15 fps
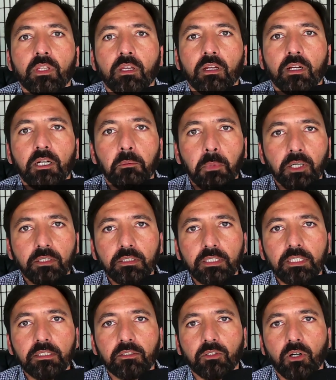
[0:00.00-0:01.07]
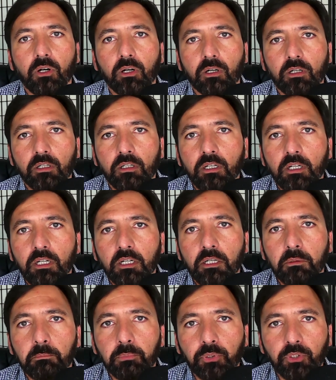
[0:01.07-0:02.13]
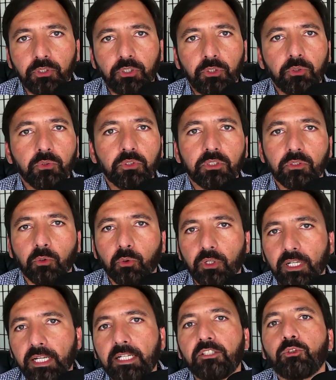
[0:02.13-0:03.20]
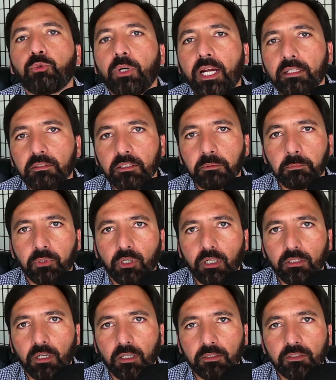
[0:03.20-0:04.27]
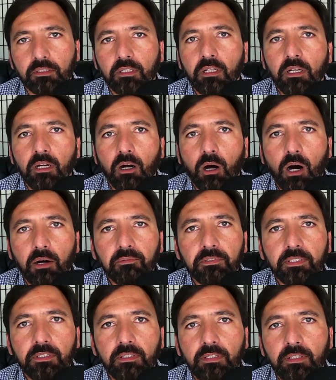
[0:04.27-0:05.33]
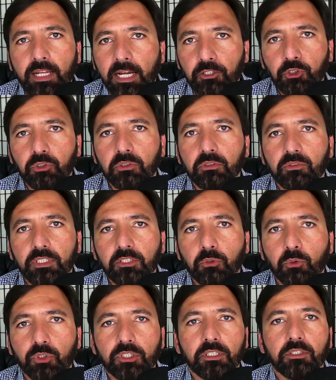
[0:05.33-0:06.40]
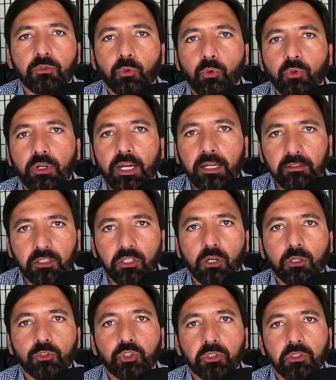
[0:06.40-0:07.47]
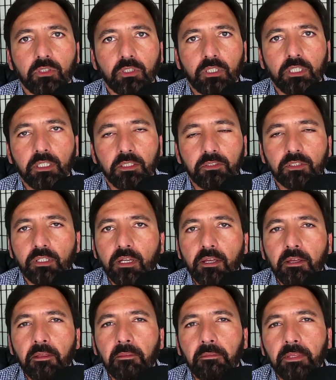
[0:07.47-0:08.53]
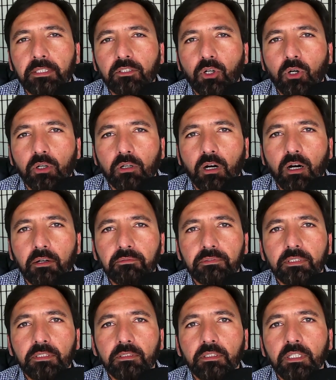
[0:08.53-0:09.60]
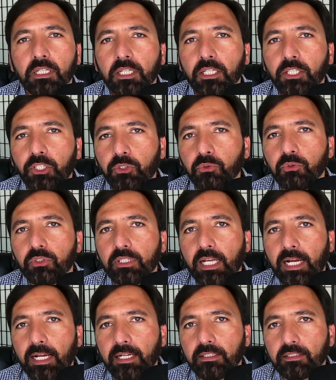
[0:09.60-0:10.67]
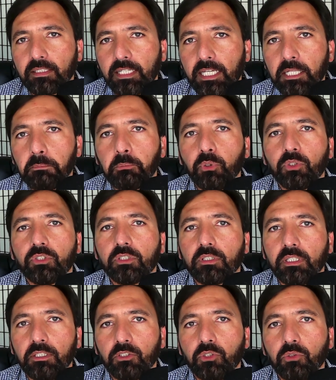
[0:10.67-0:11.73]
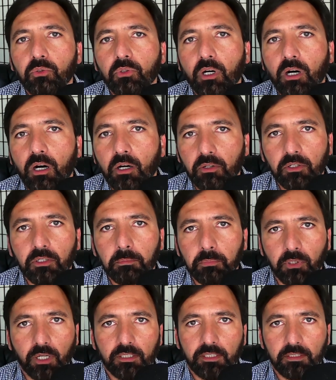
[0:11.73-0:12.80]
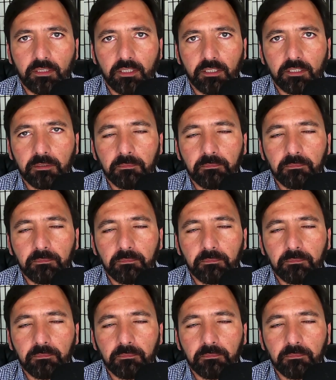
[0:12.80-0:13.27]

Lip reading: Commodities are produced or extracted products, often natural resources or agricultural goods, that are often used as inputs into other processes.